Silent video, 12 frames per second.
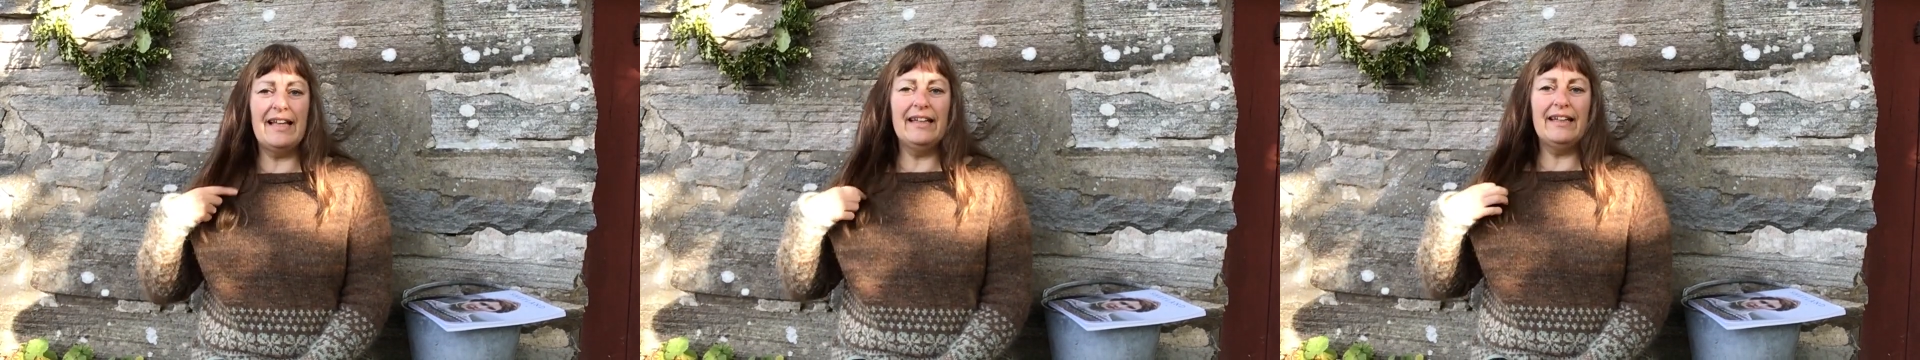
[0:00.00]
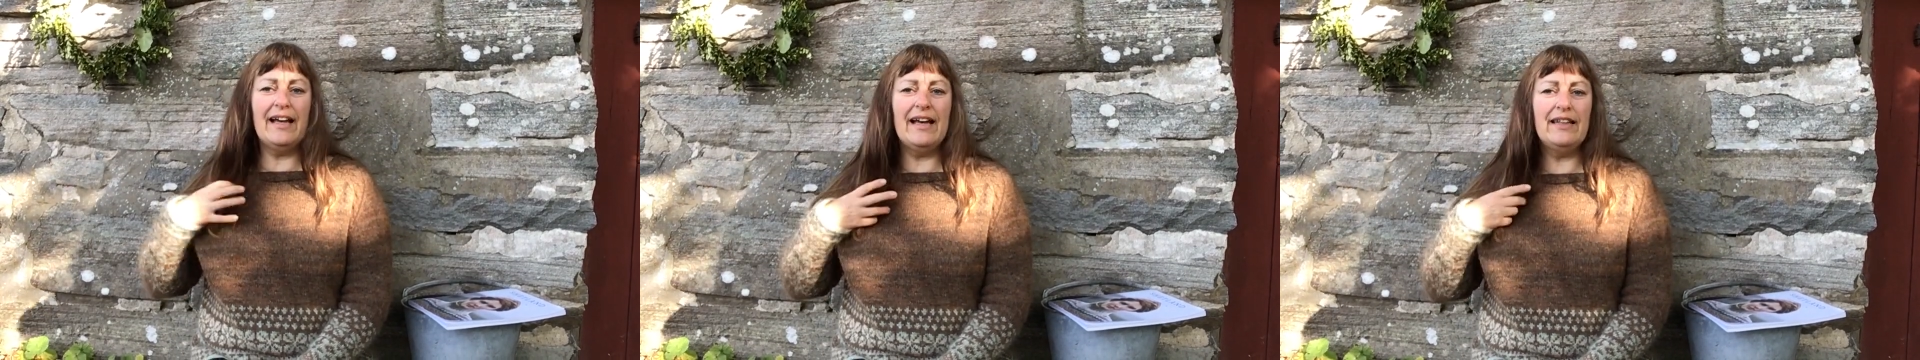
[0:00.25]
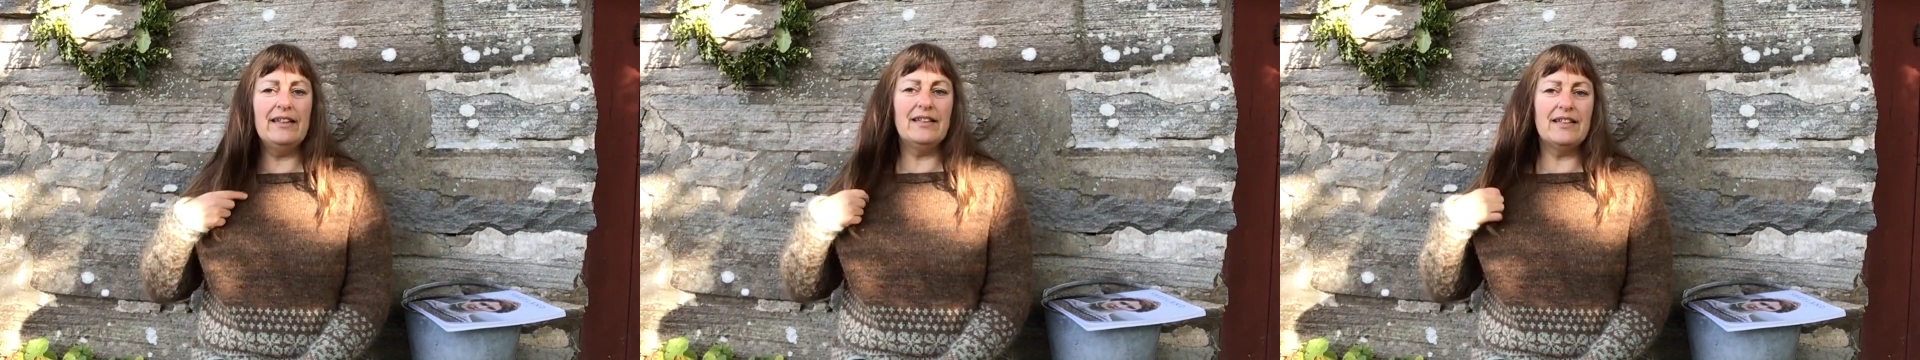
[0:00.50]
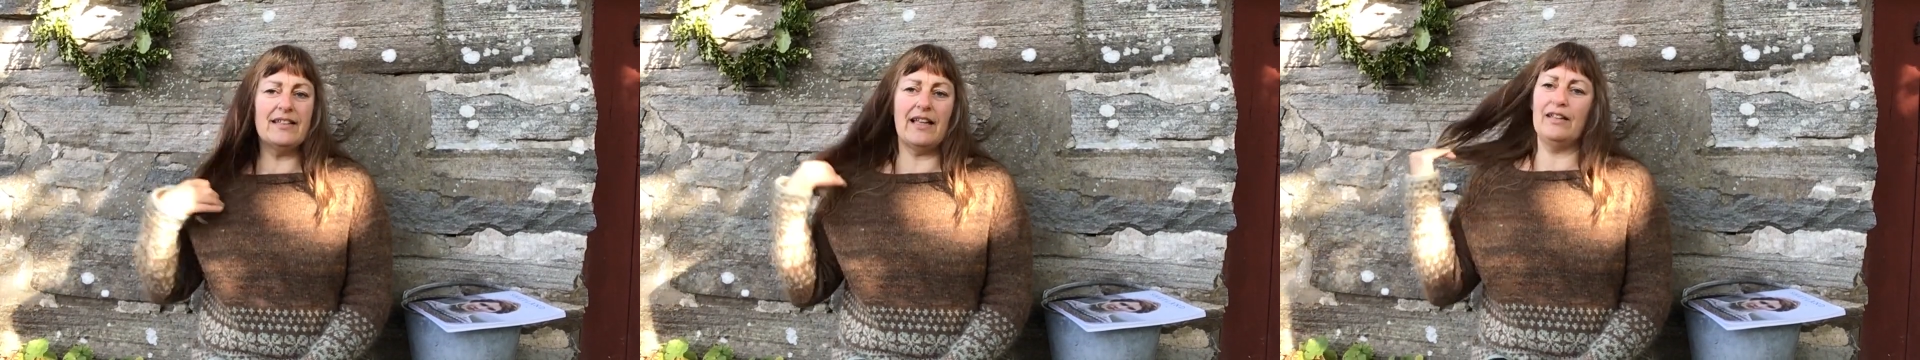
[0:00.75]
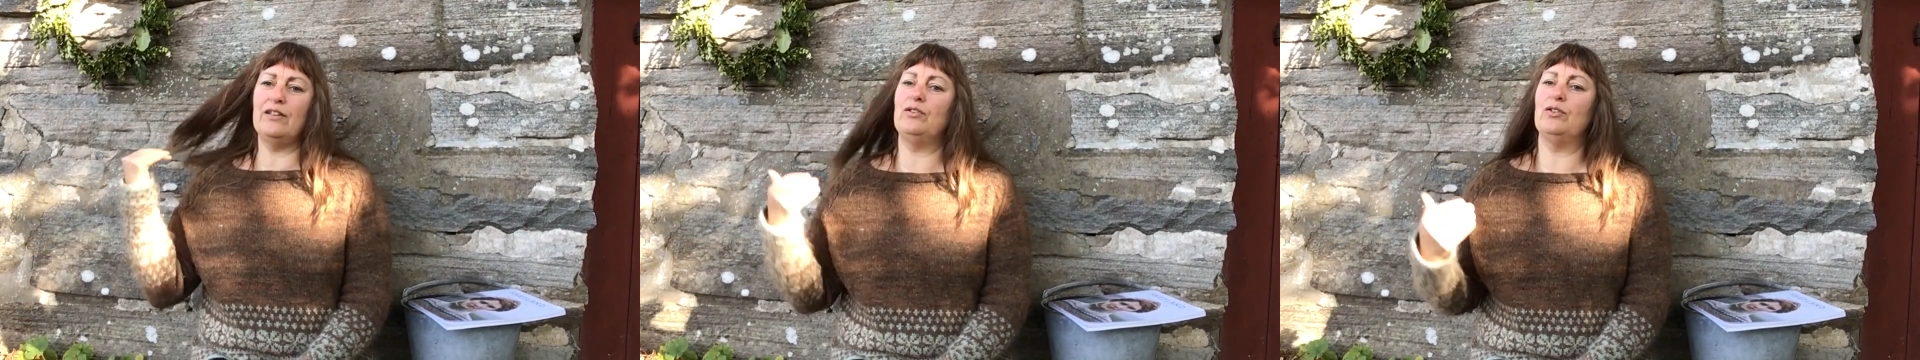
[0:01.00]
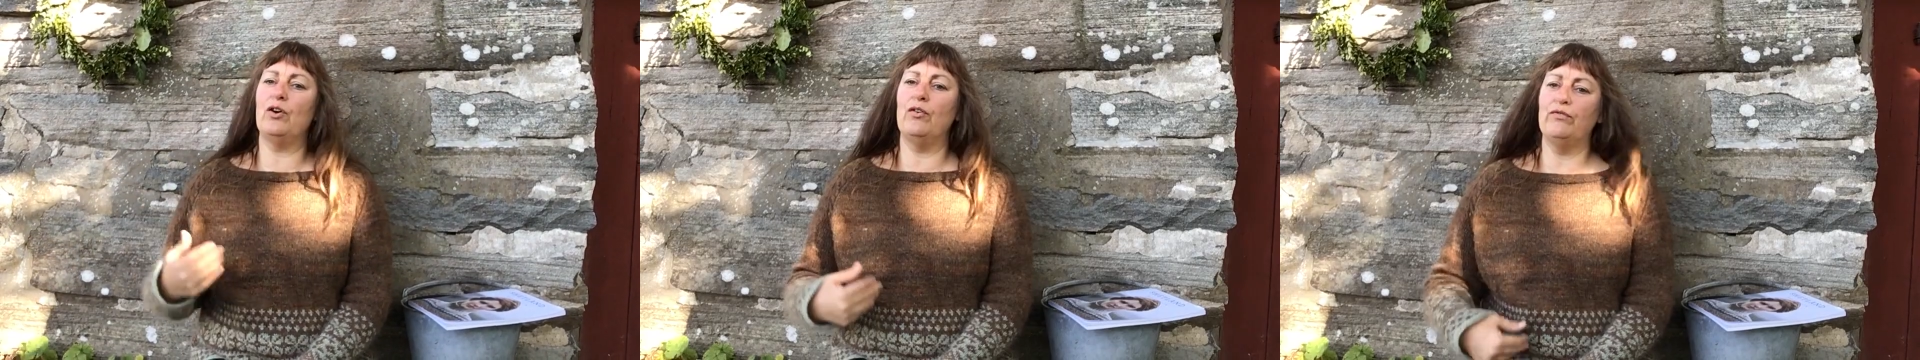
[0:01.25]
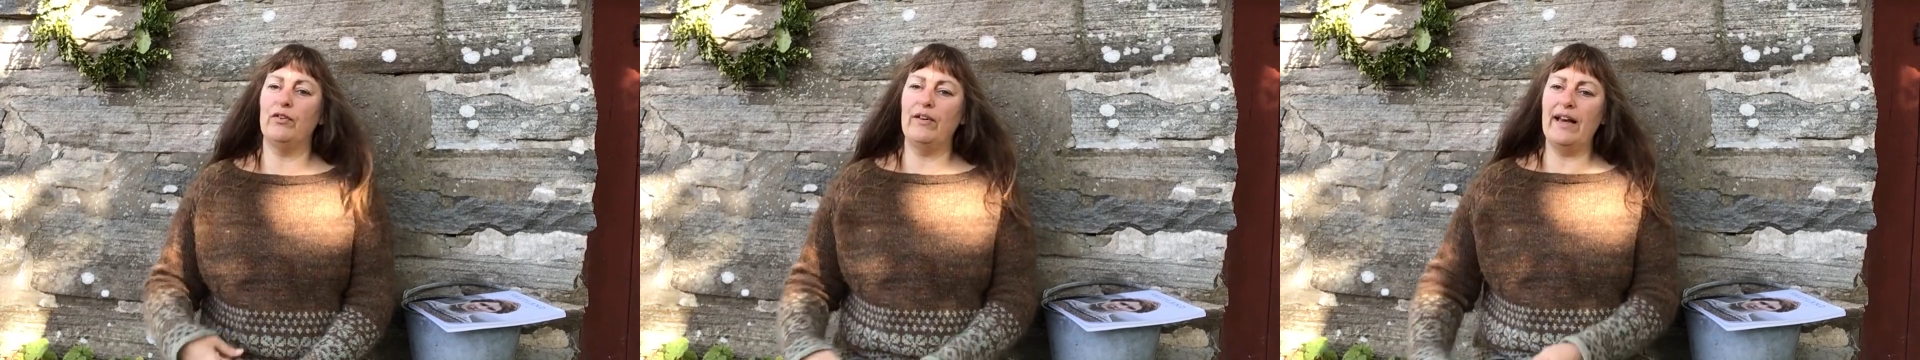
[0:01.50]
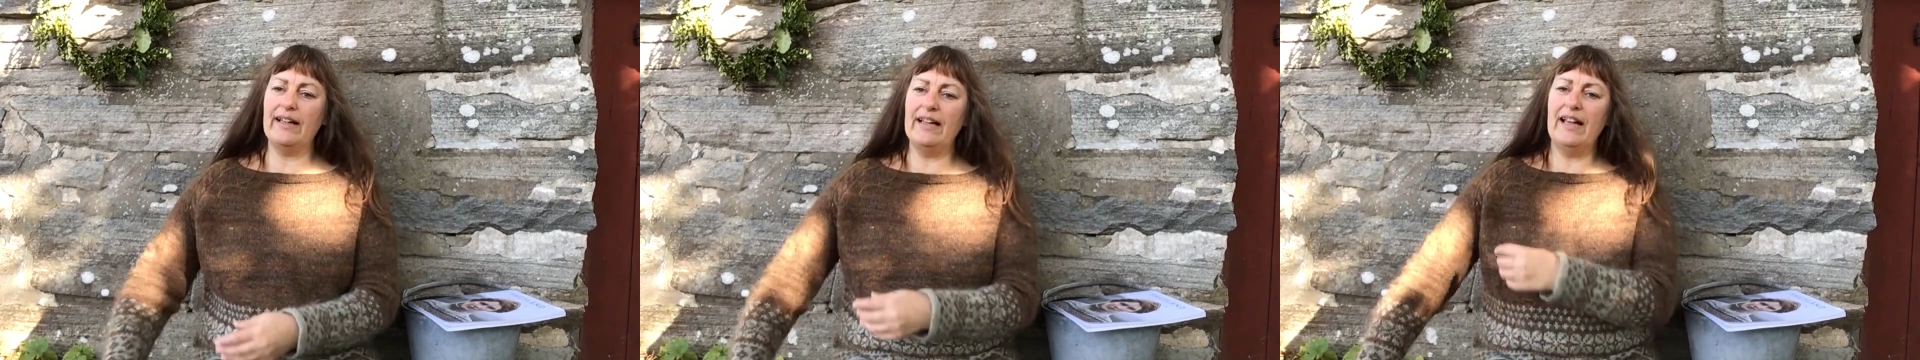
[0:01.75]
and I decided to go for
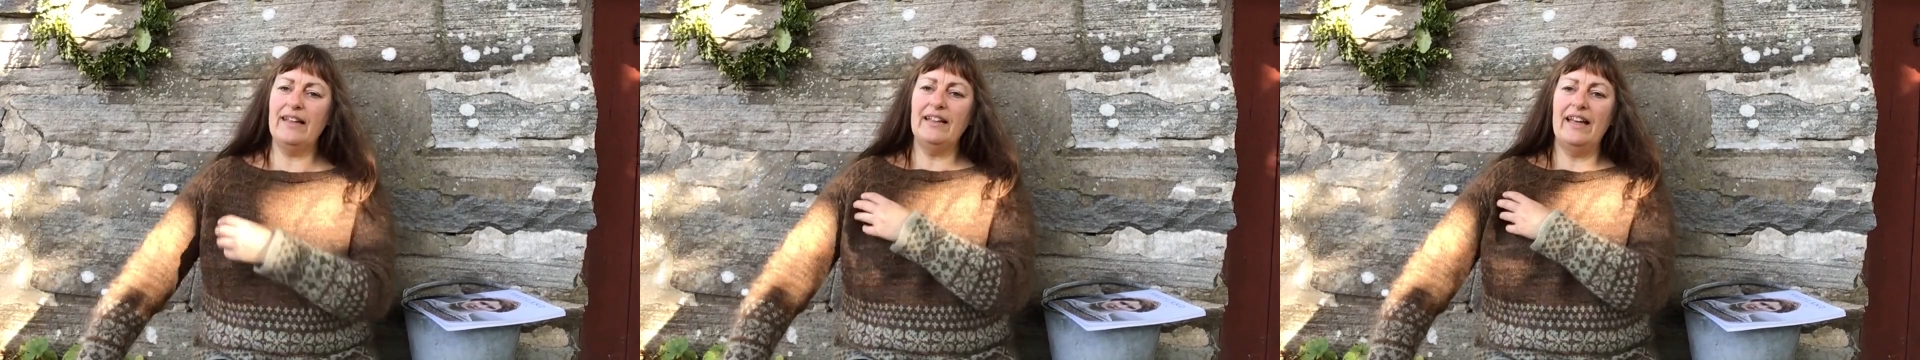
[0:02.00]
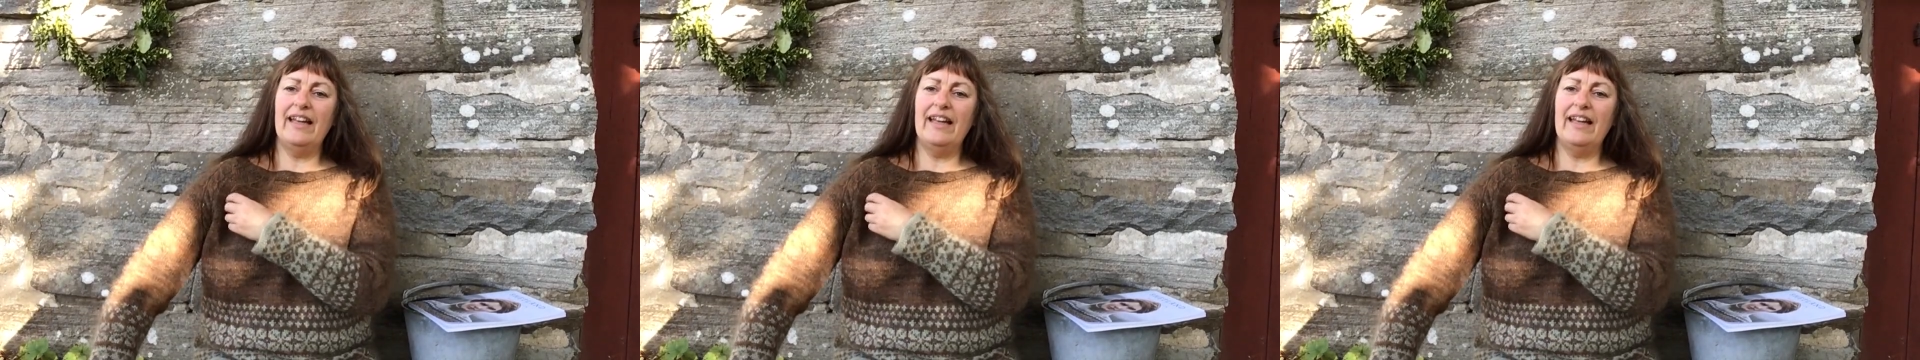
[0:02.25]
raglan,